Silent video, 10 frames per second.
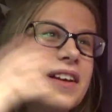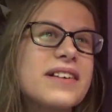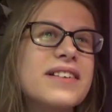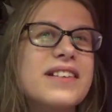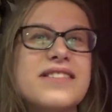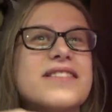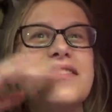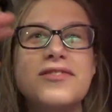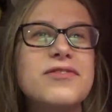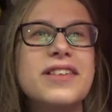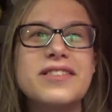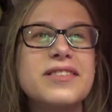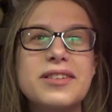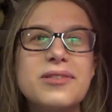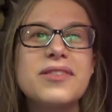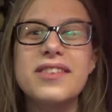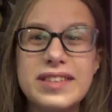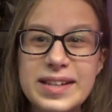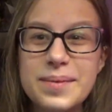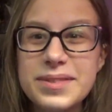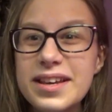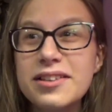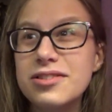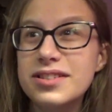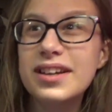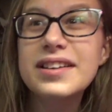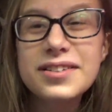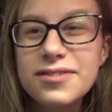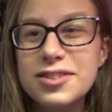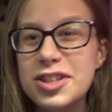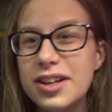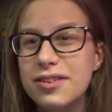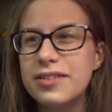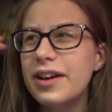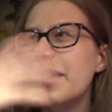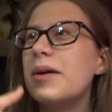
Like it's literally the same thing, just like a different channel.